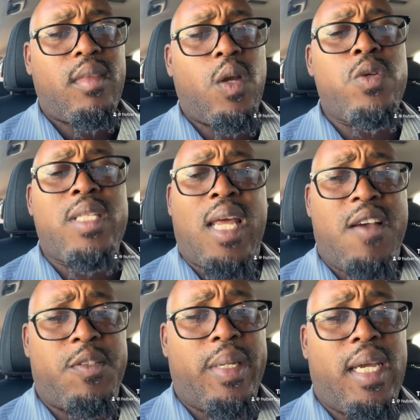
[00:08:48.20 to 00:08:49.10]
we started
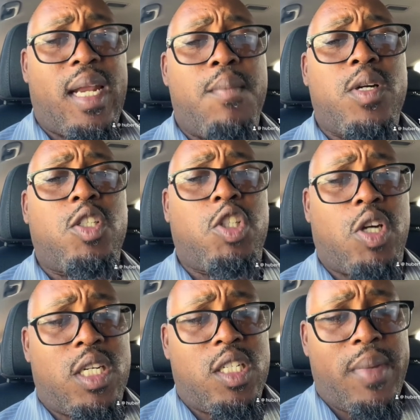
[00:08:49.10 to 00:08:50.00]
speaking about
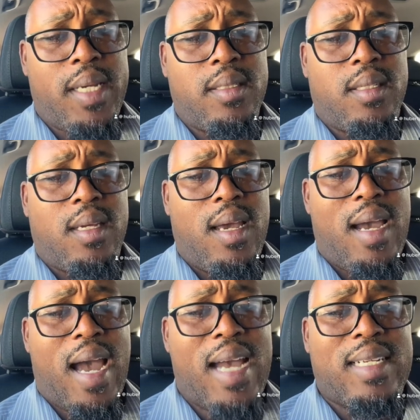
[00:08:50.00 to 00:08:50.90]
judgment,
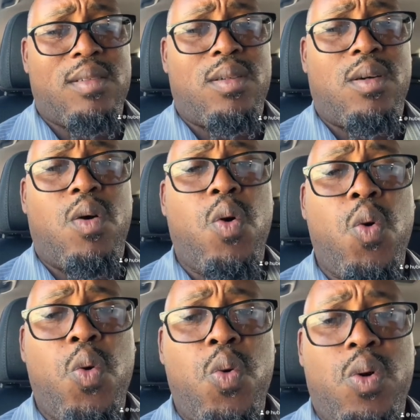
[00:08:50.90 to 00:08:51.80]
and
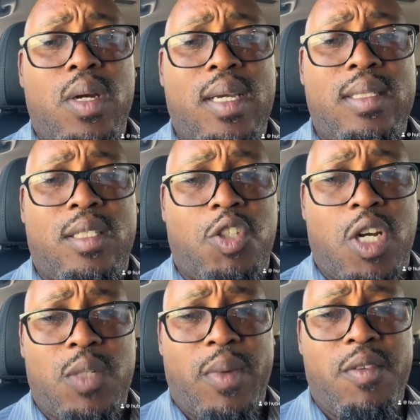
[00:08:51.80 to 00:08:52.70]
who is the
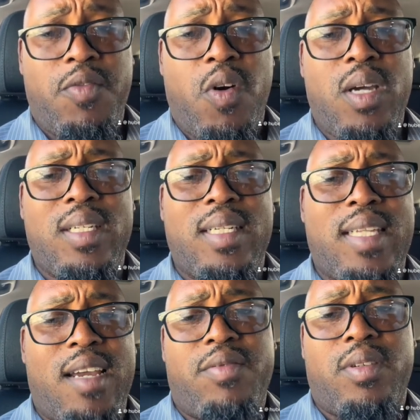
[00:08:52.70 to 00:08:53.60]
judgment for? The
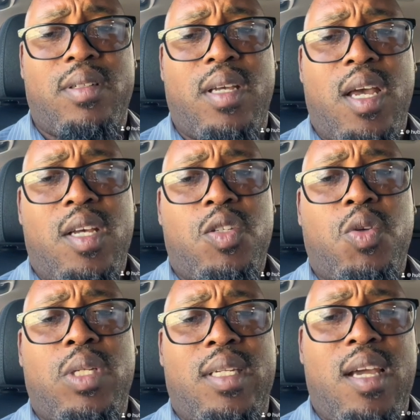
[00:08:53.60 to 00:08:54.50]
devil.
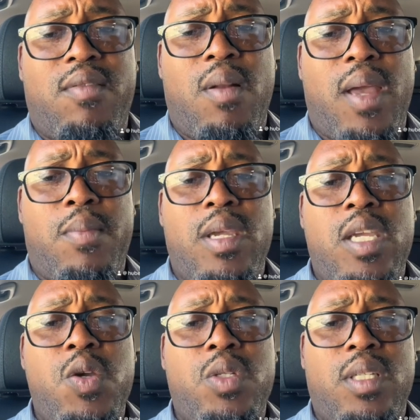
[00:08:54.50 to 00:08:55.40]
So the devil may be
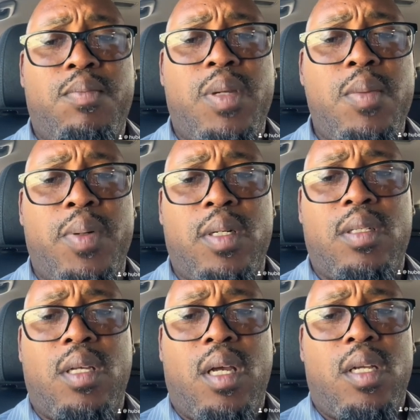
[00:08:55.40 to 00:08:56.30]
using
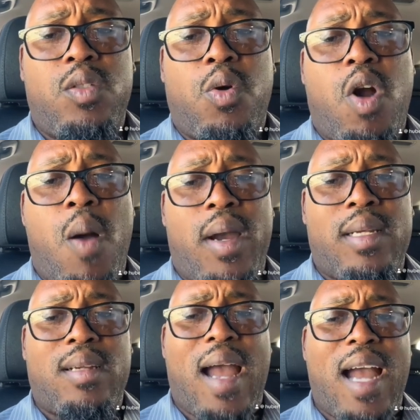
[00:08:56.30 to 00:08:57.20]
people to come
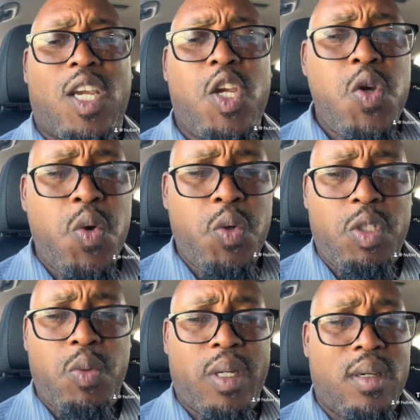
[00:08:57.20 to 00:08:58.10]
and accuse
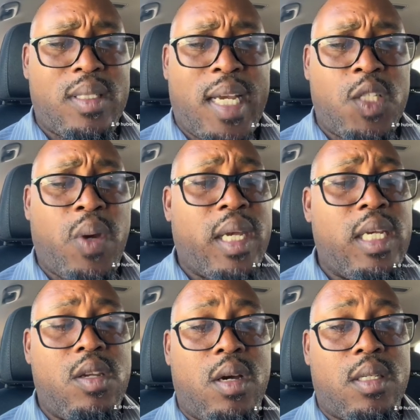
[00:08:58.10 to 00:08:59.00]
you, because that's what he
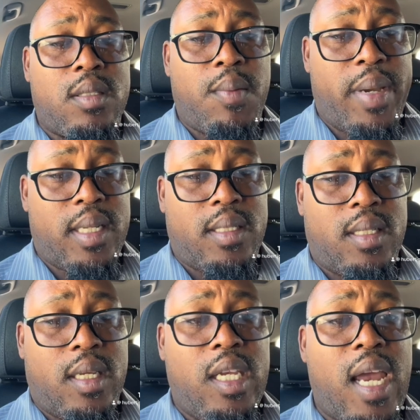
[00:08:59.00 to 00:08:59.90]
does the best.
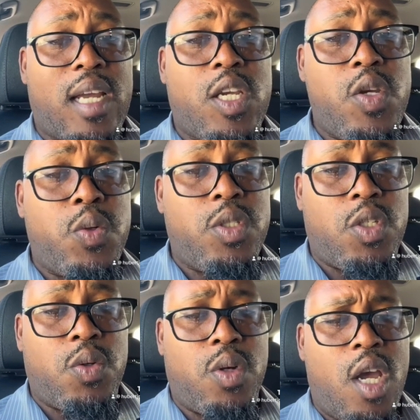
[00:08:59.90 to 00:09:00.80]
He accuses
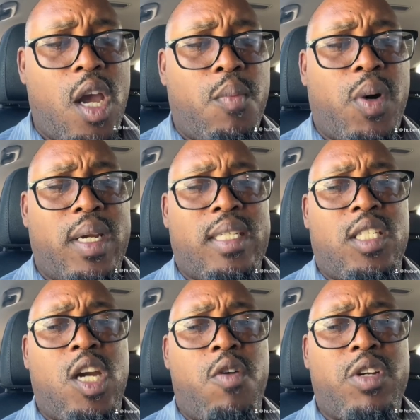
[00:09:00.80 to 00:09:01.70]
you. But it's
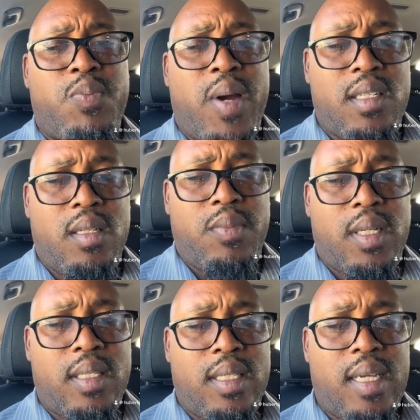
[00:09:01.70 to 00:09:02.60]
your
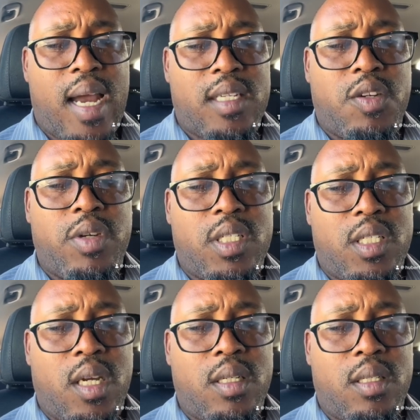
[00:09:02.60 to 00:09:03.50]
responsibility as
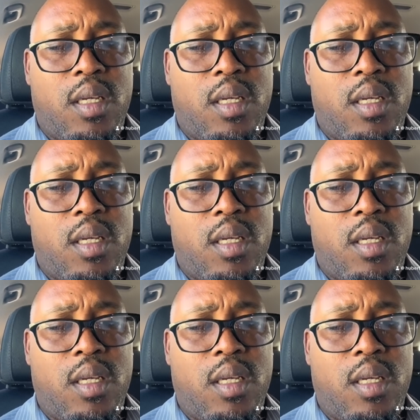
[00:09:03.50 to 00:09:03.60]
Christian